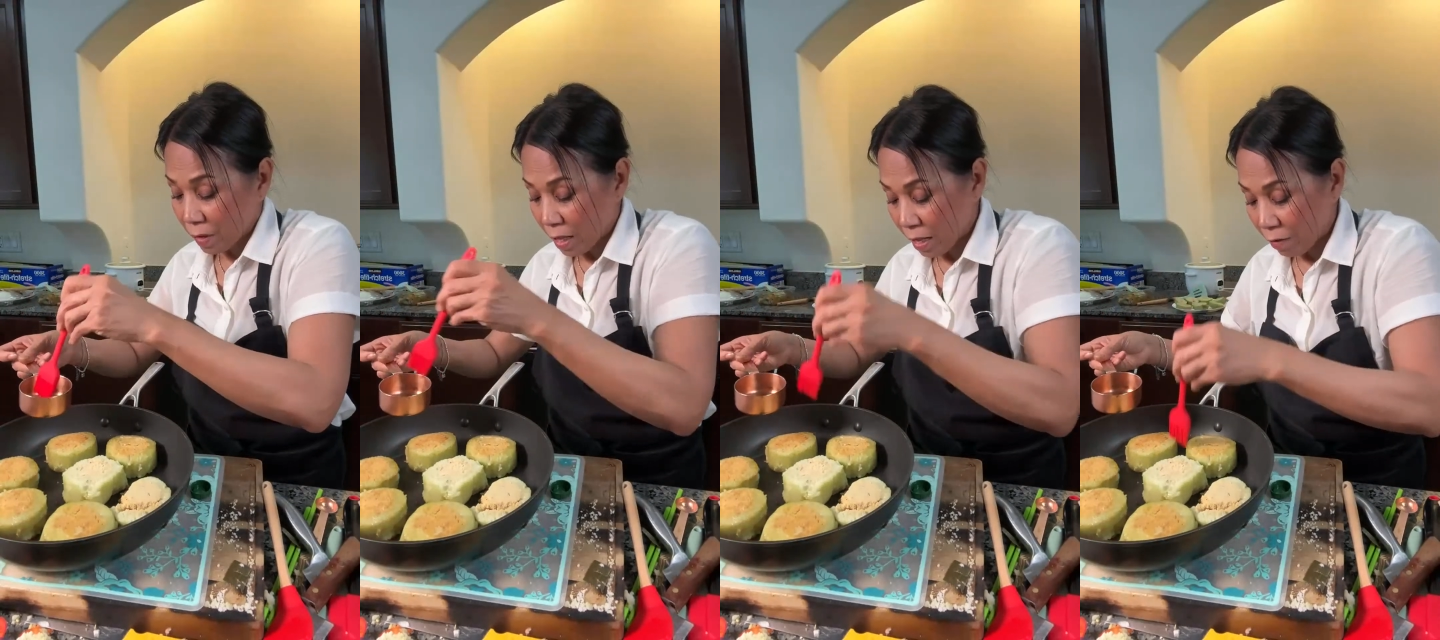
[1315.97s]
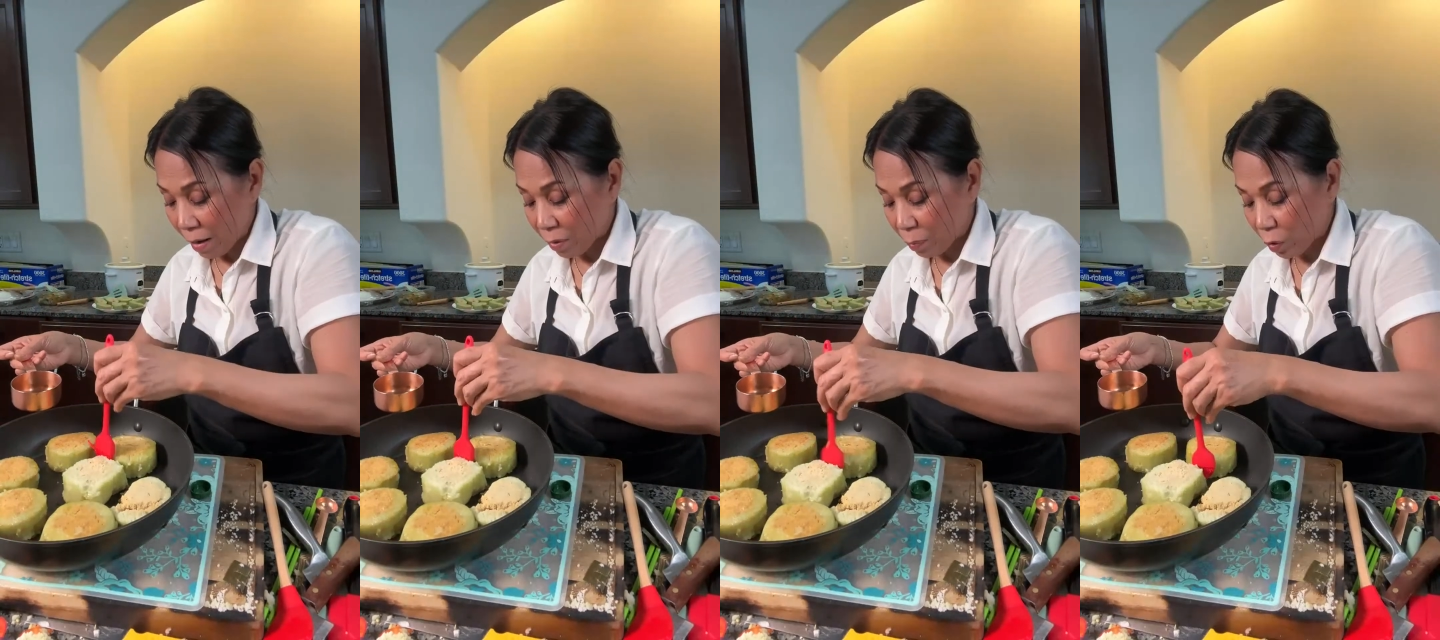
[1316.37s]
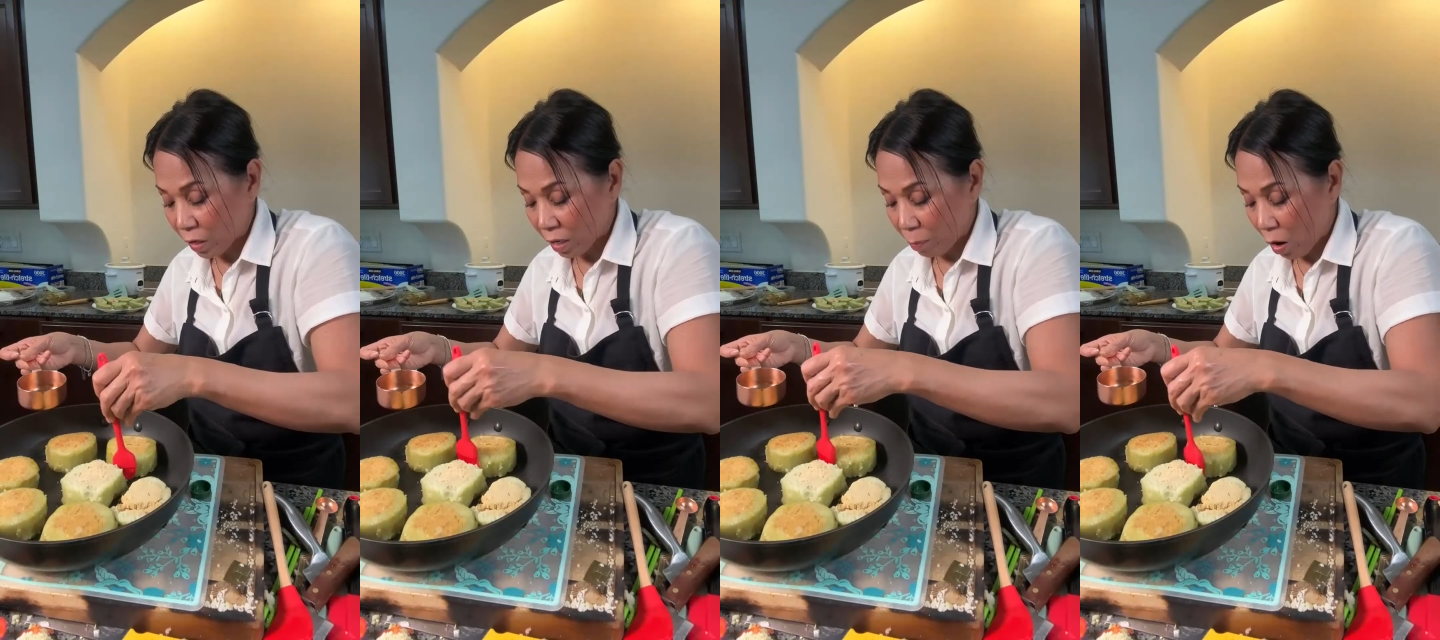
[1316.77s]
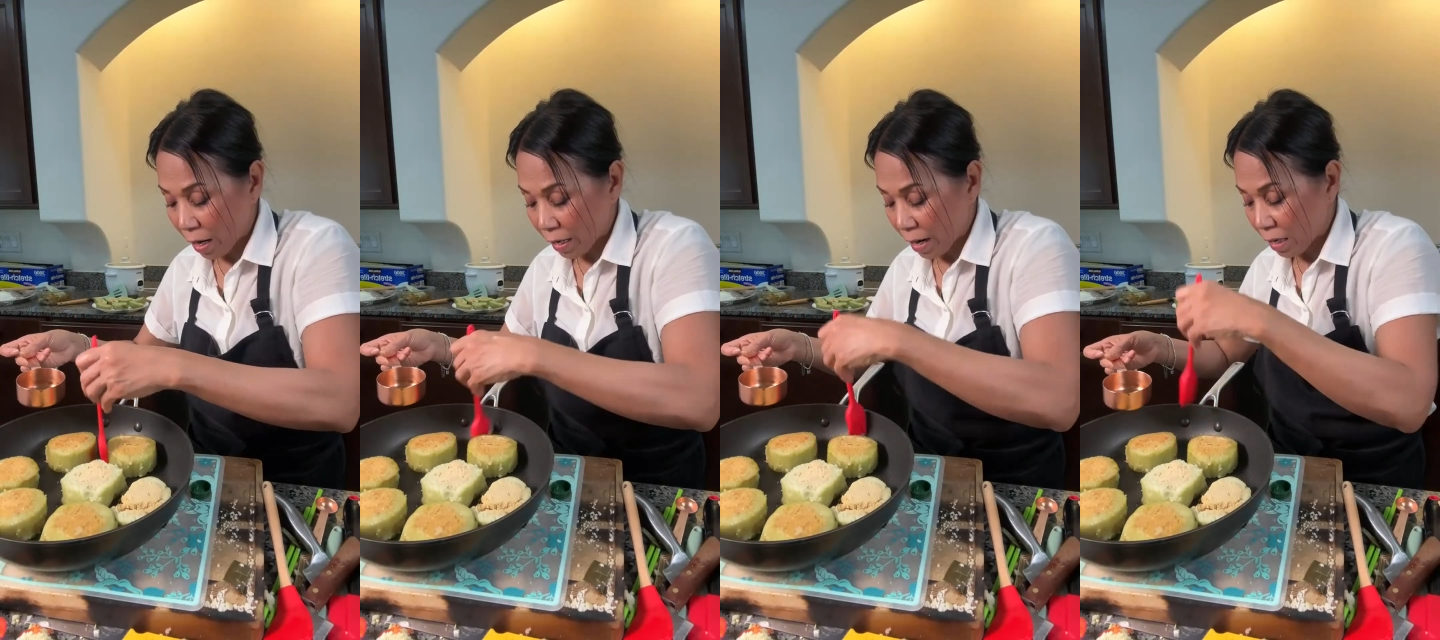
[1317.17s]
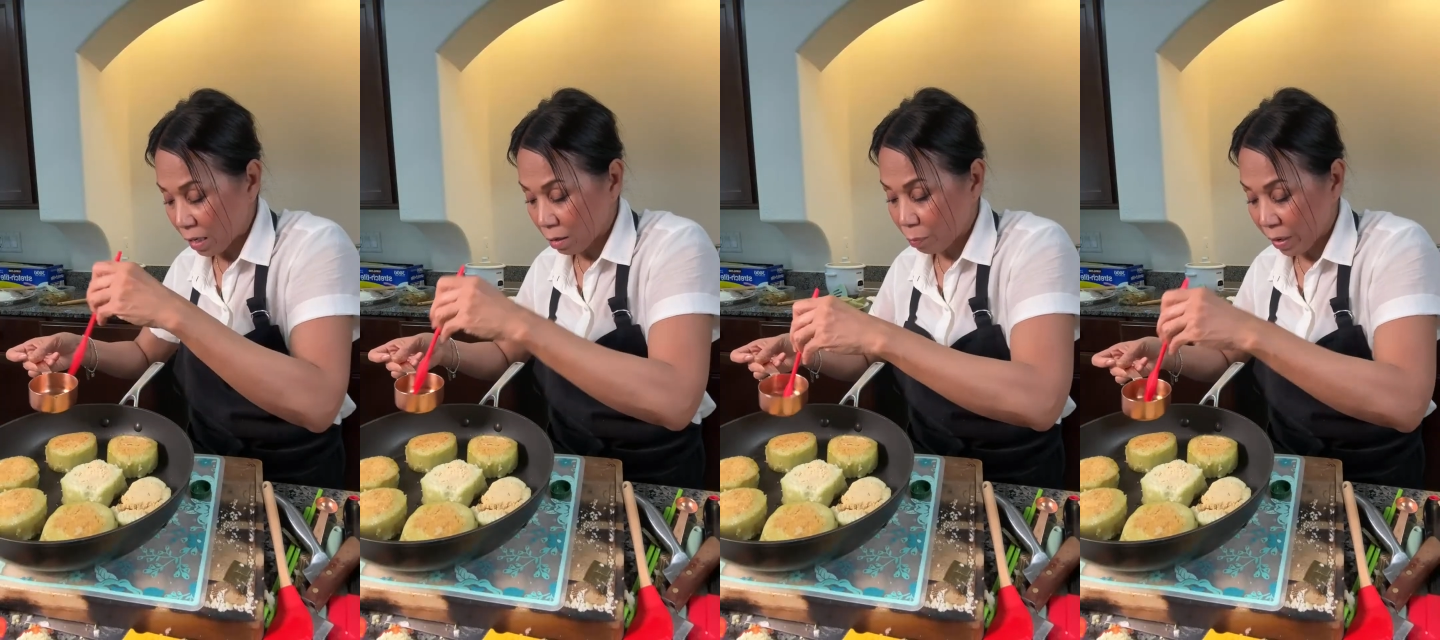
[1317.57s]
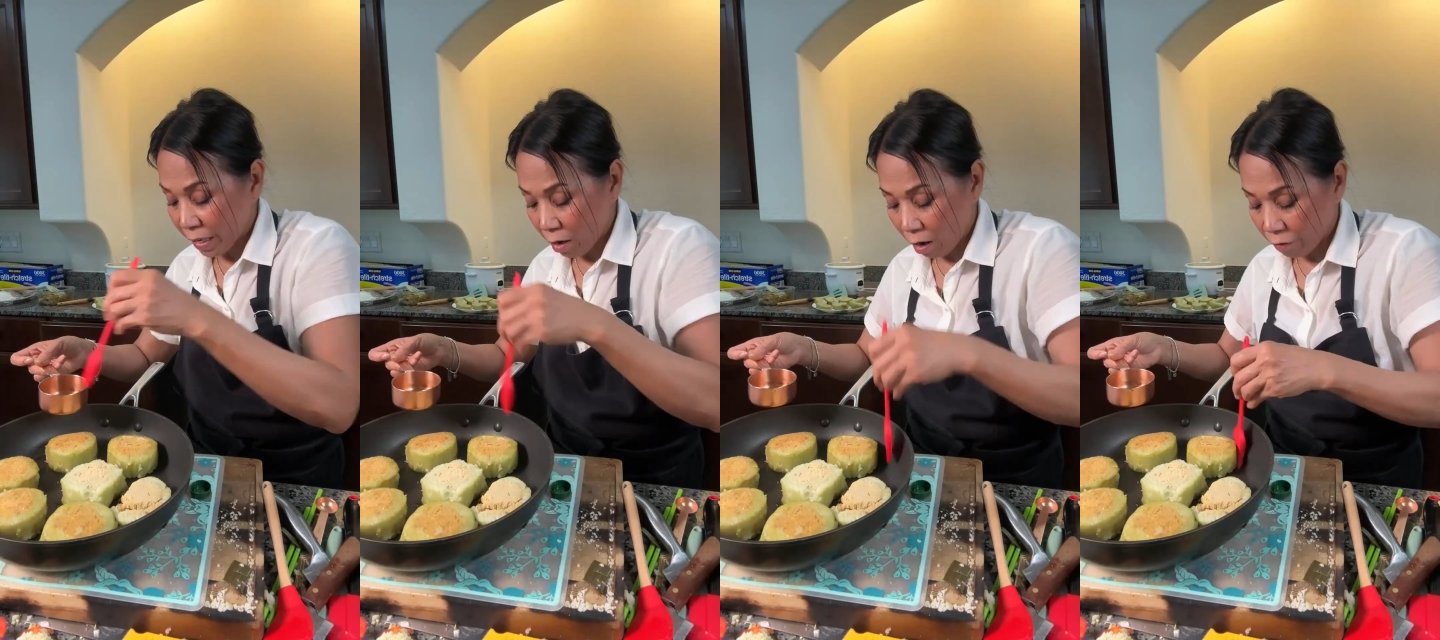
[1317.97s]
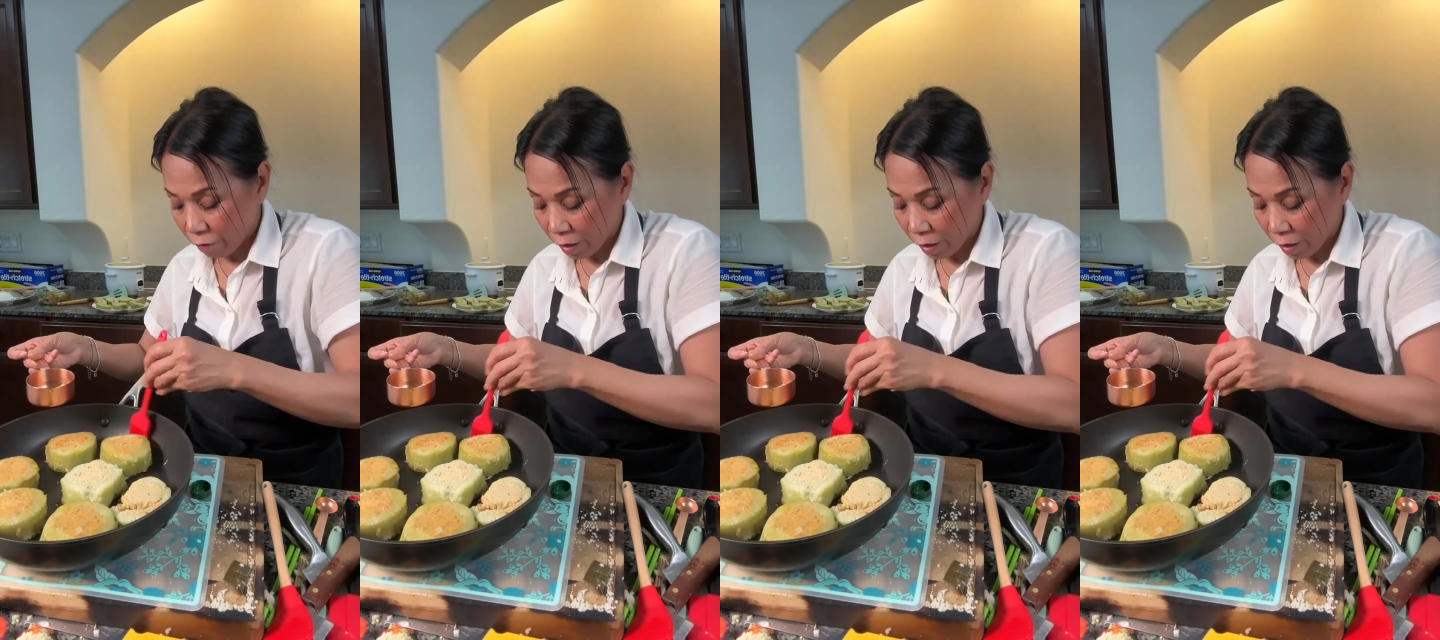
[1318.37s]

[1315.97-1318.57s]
And then you have to pull it apart and it'll break off.